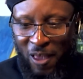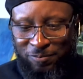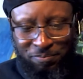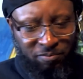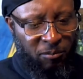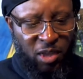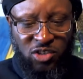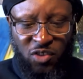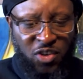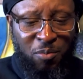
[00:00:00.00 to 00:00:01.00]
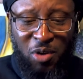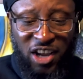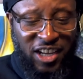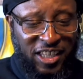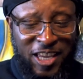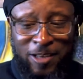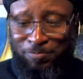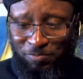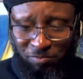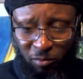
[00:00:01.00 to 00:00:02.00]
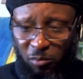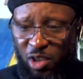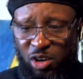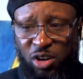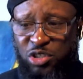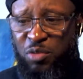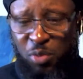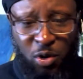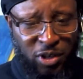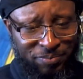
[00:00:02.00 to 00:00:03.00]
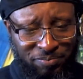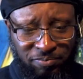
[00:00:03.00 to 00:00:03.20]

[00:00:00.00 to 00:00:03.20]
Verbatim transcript: Mm. Sauvignon Blanc again, across the board.